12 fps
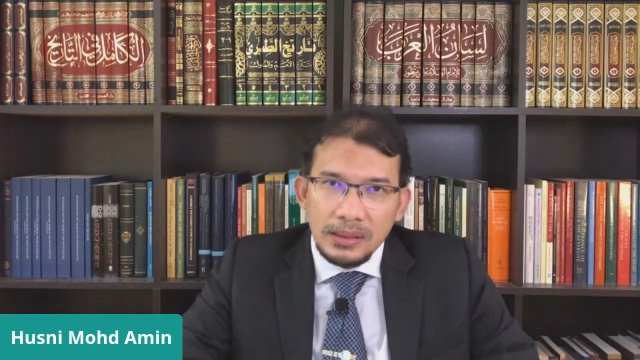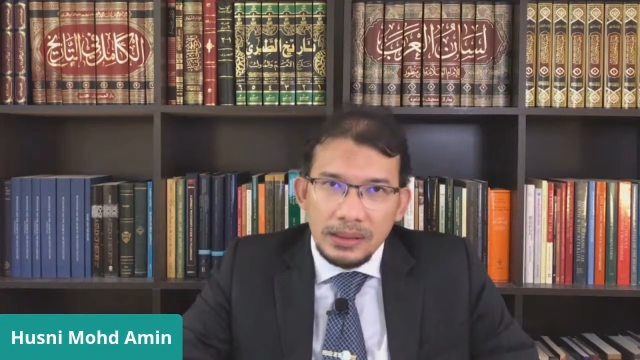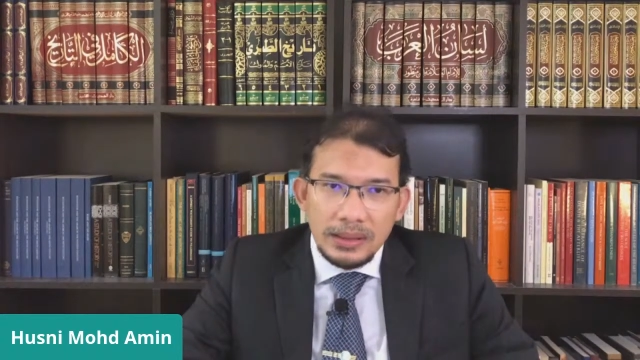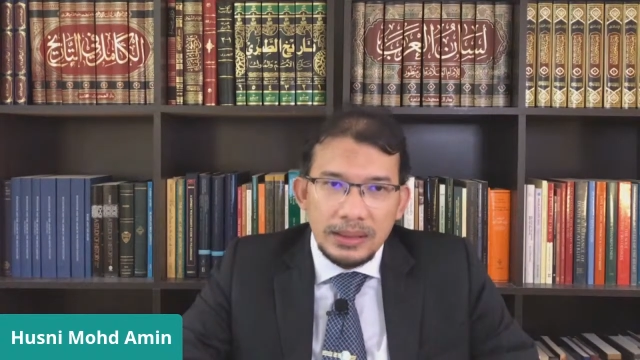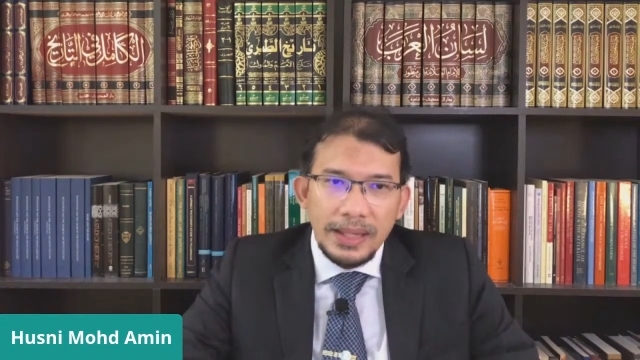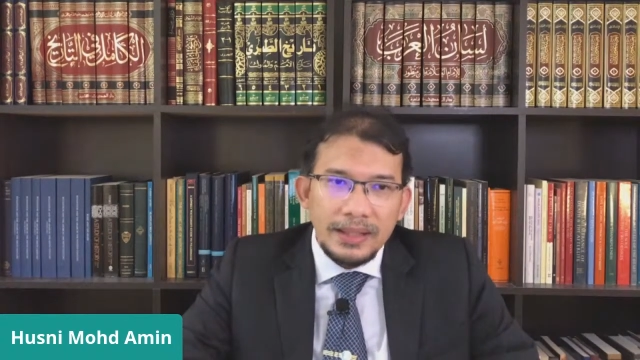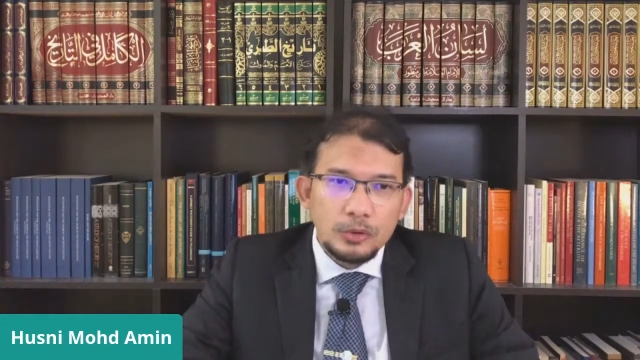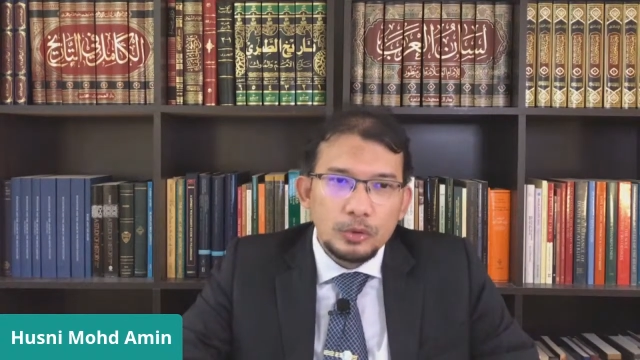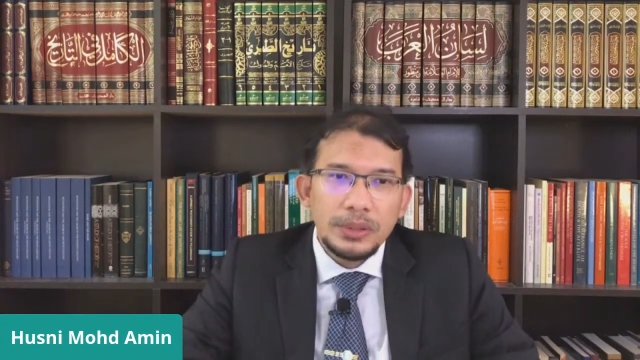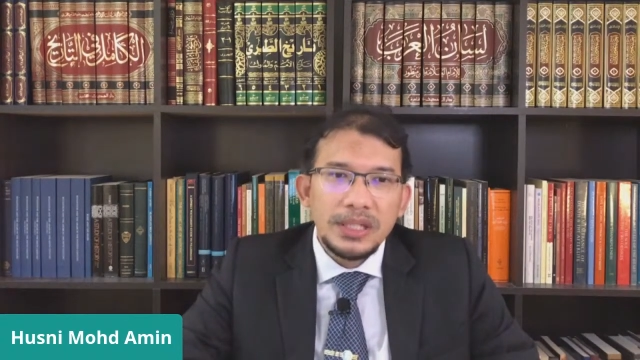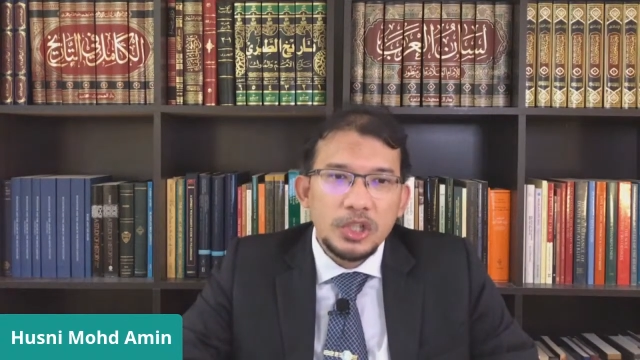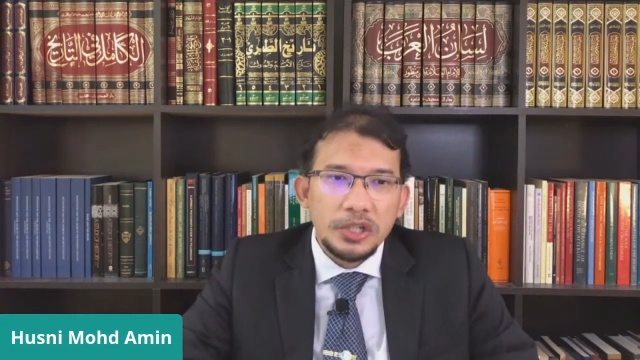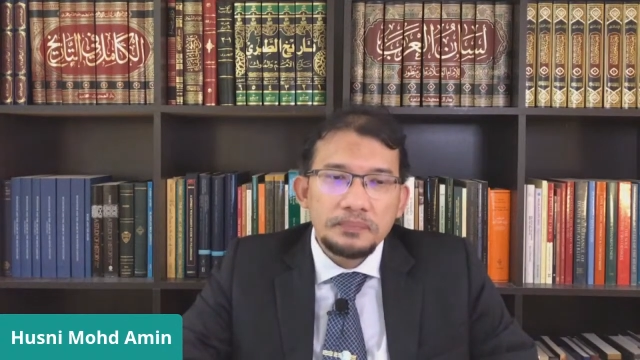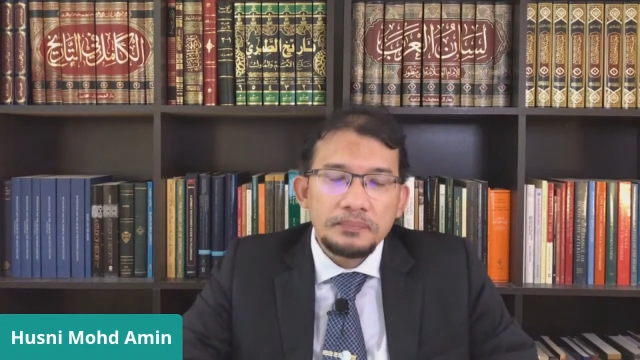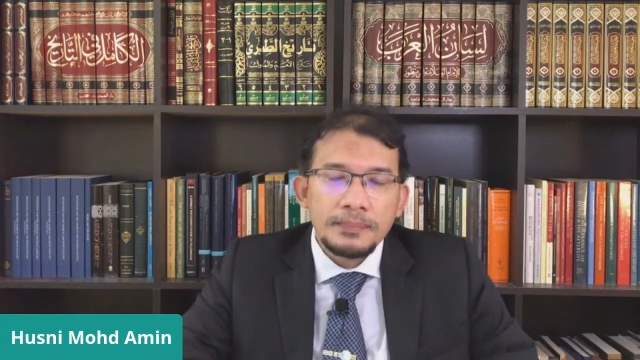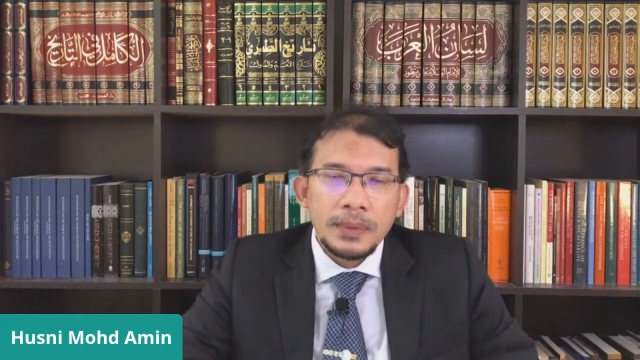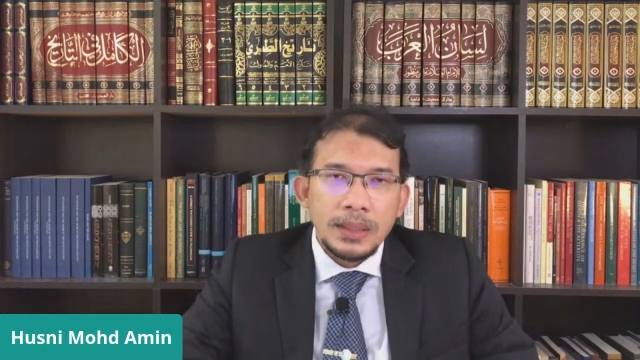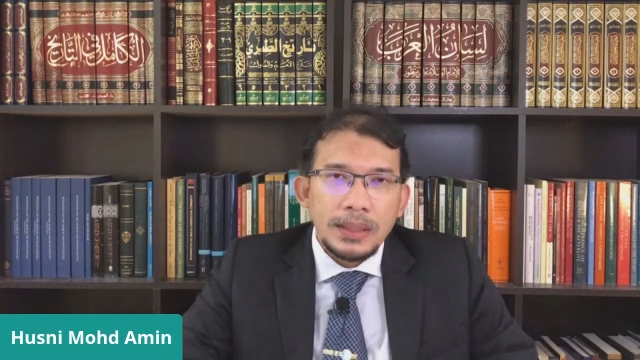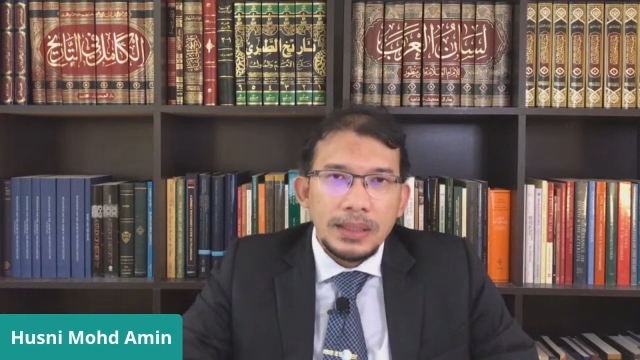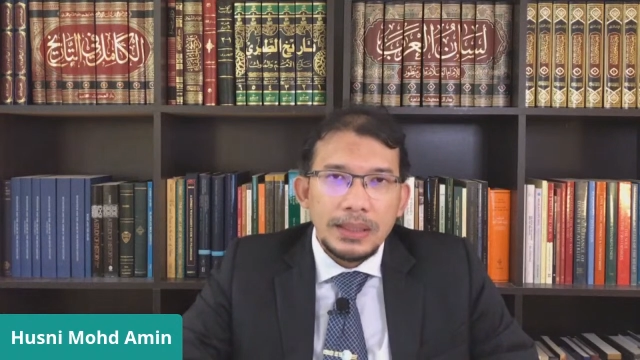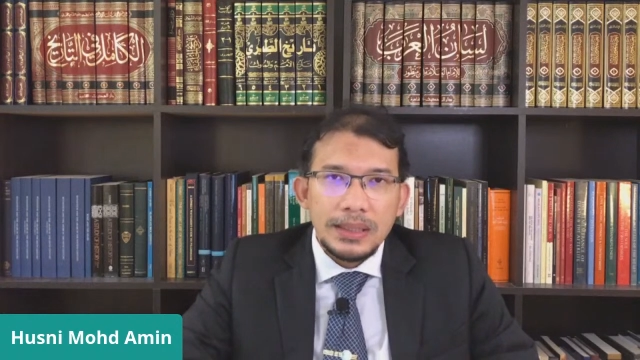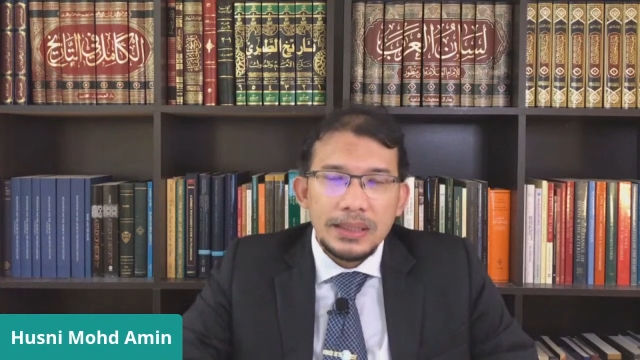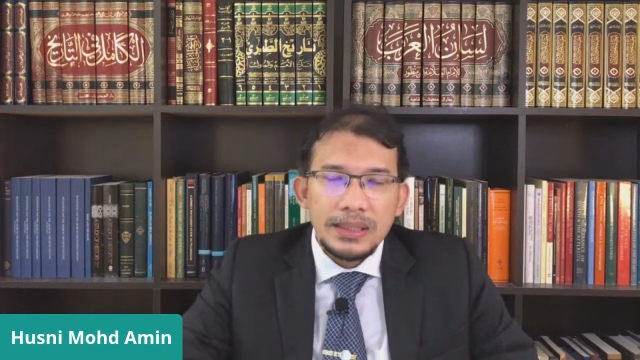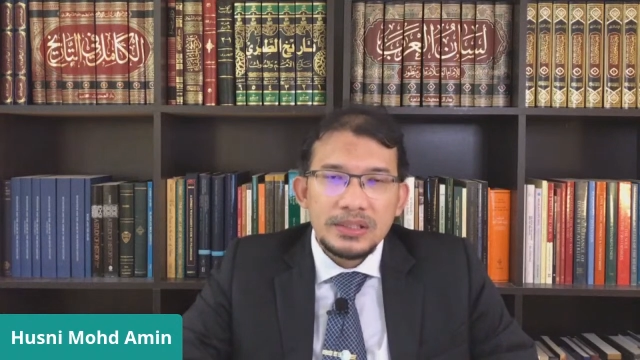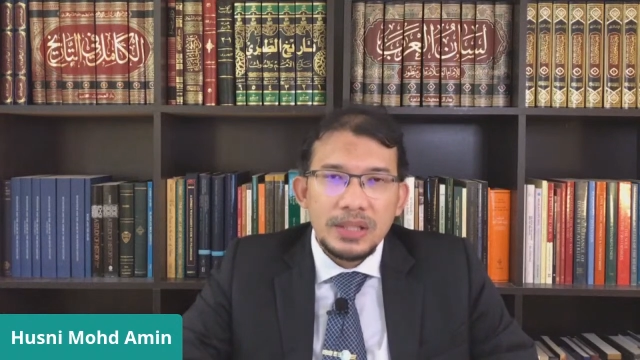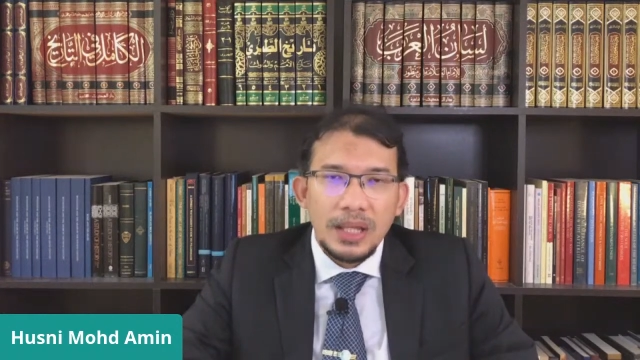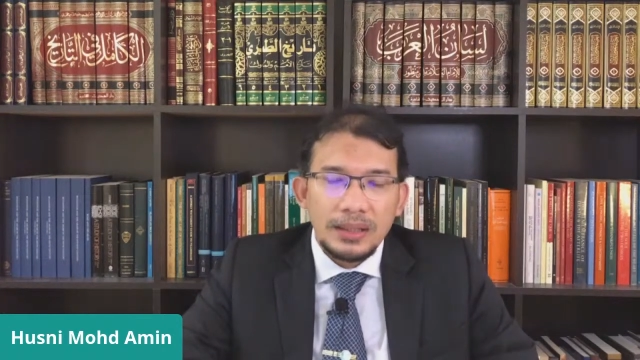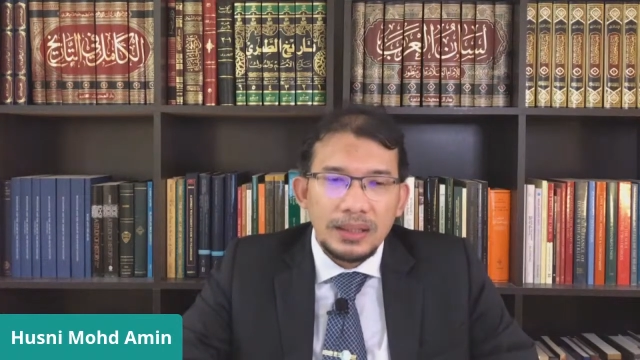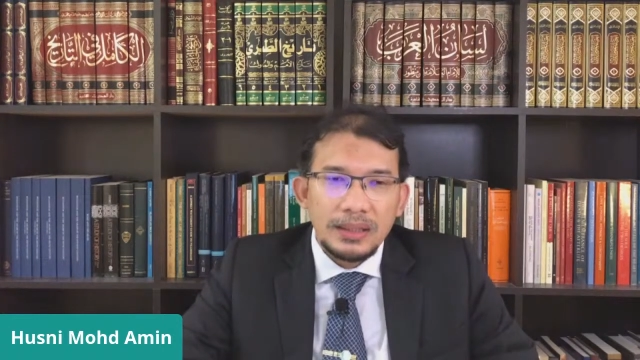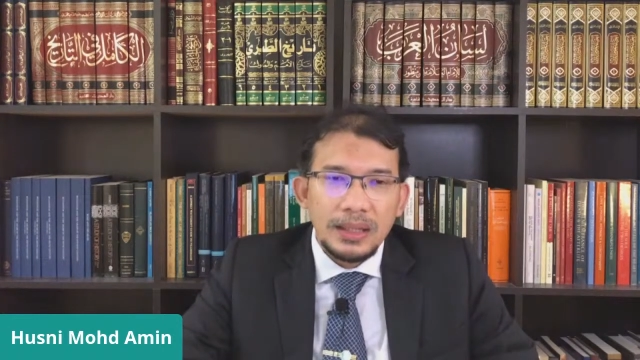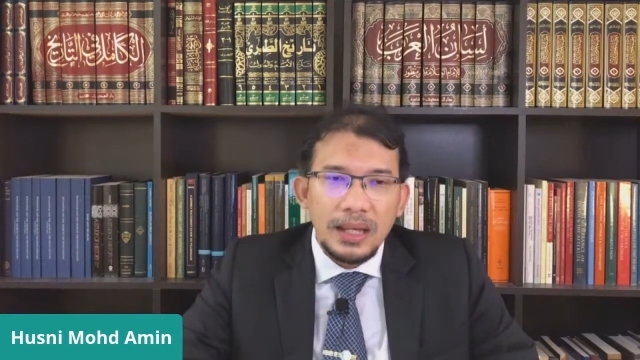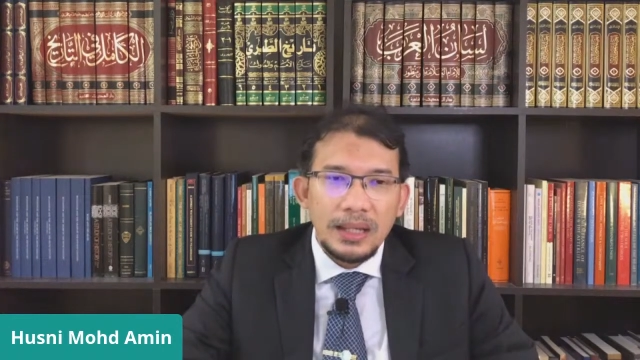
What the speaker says: early education, he studied